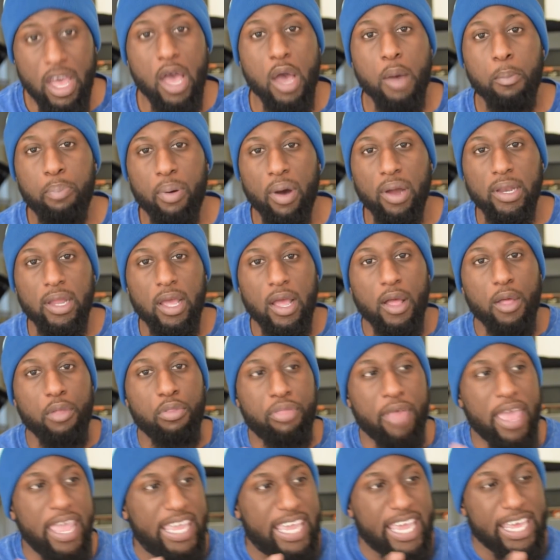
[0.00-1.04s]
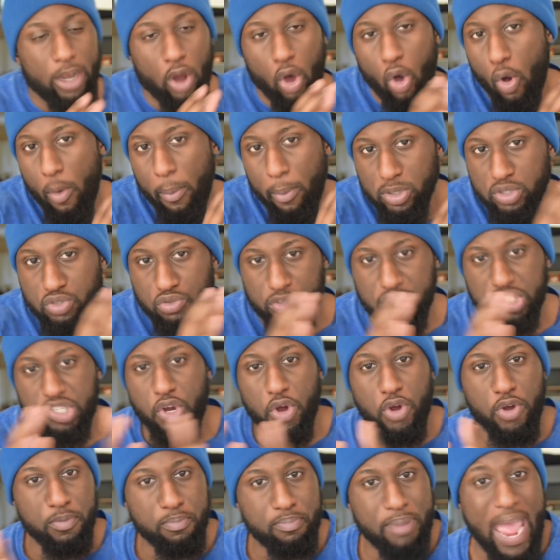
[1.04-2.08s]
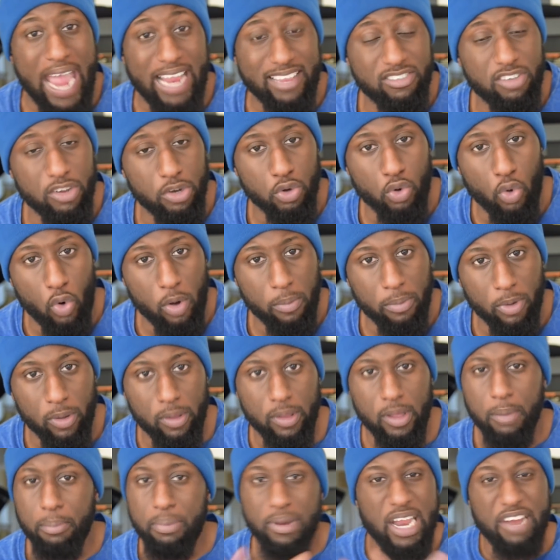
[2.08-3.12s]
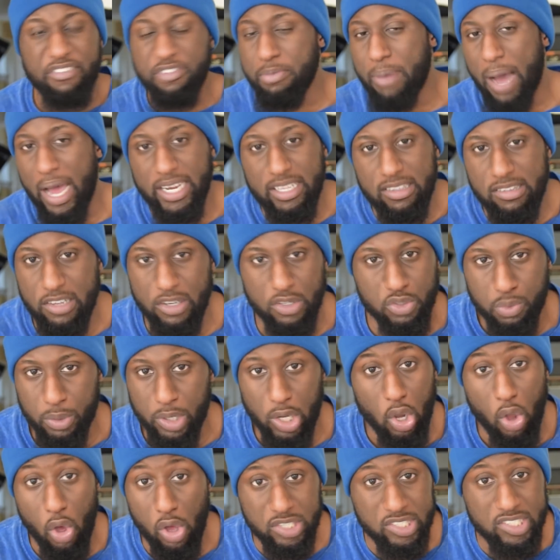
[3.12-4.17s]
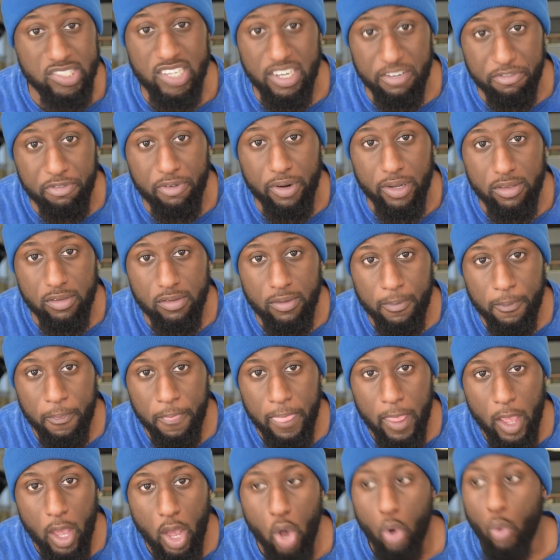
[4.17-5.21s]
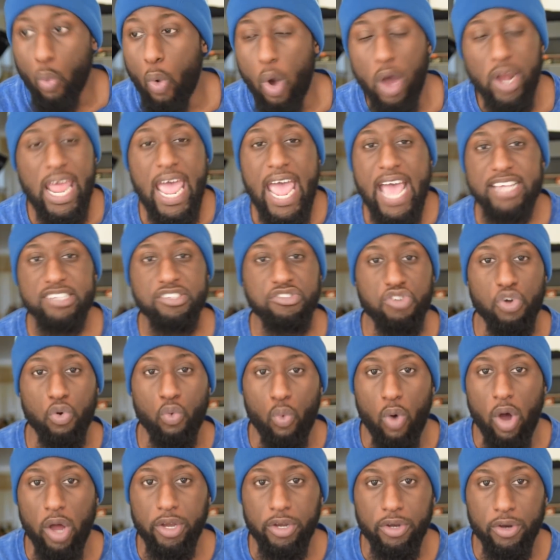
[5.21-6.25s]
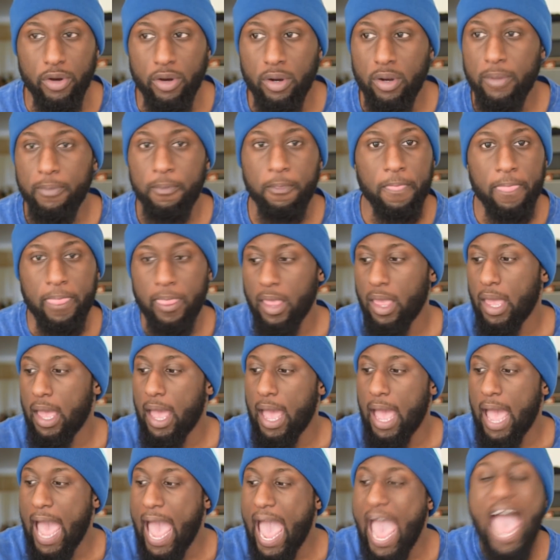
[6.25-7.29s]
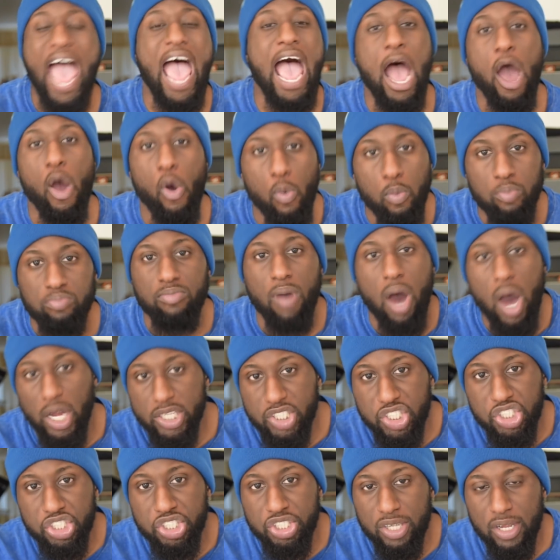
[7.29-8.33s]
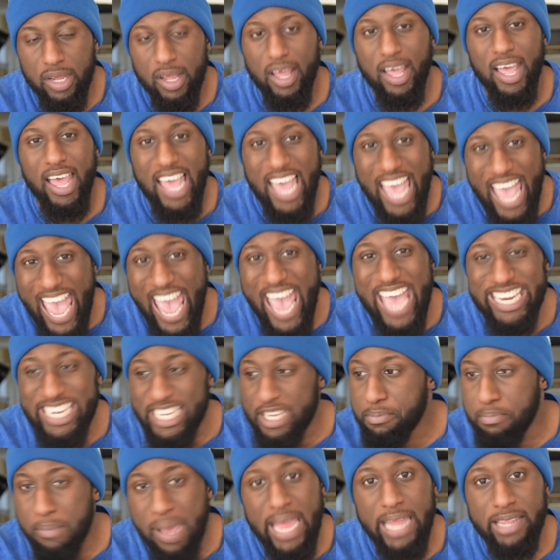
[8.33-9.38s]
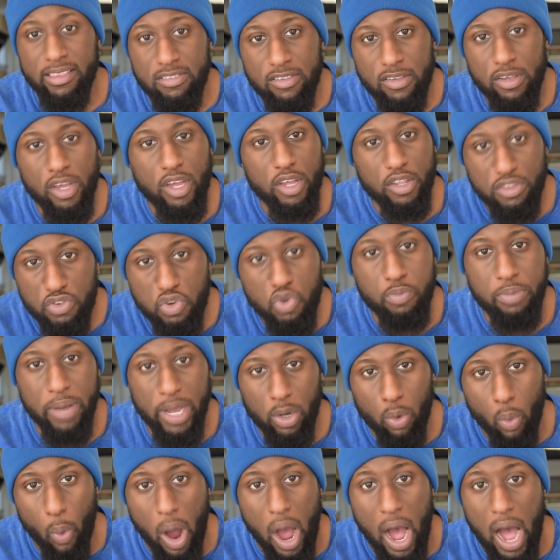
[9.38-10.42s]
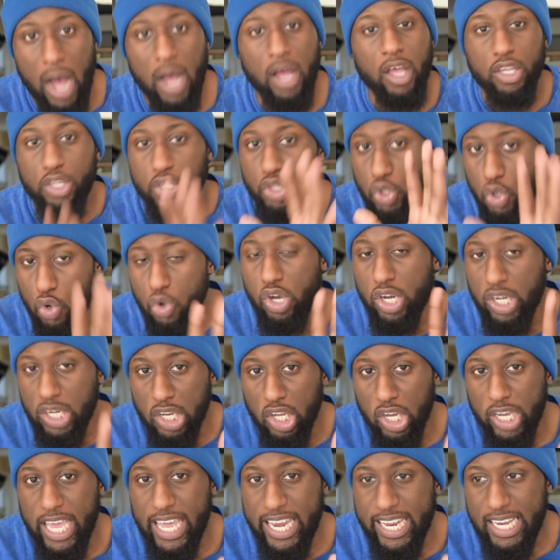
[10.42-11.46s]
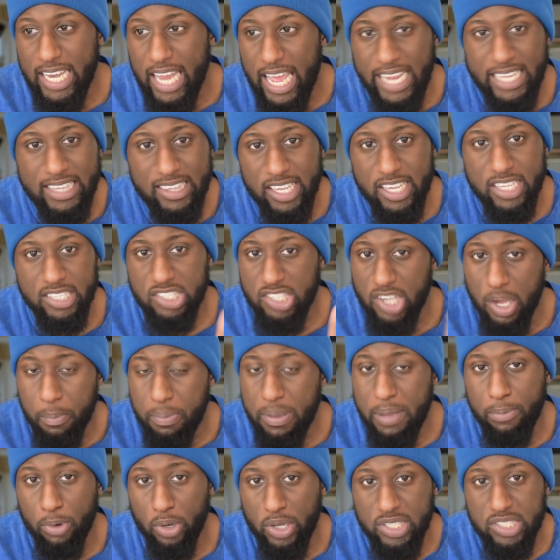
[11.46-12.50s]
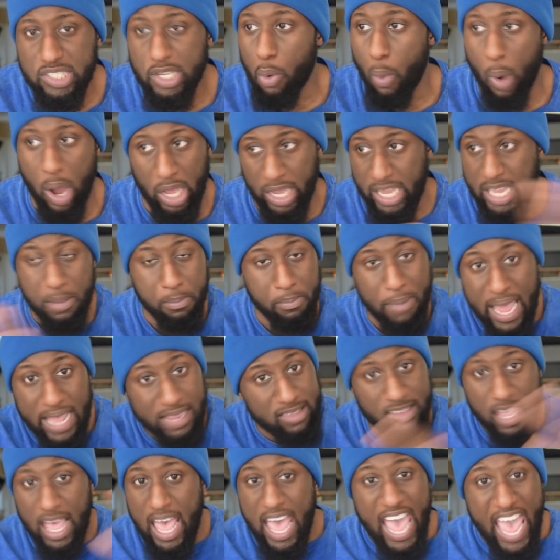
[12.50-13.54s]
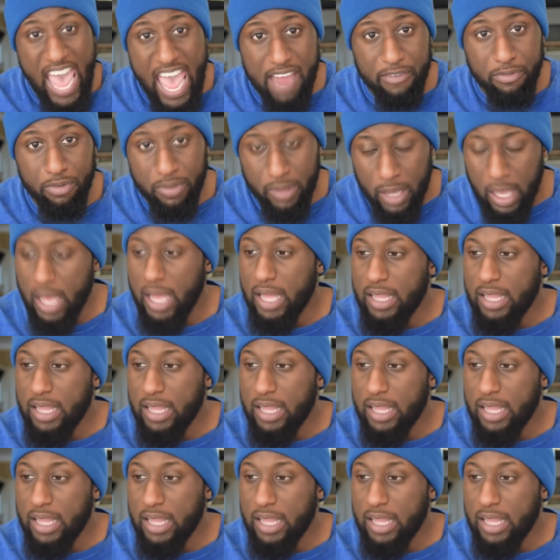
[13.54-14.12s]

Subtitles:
But they can almost return back to normal. But everybody deals with loss different. One has to wonder how much Eddie meant to Benoit. You could look at it like this. Some people can say, "Well, he meant everything."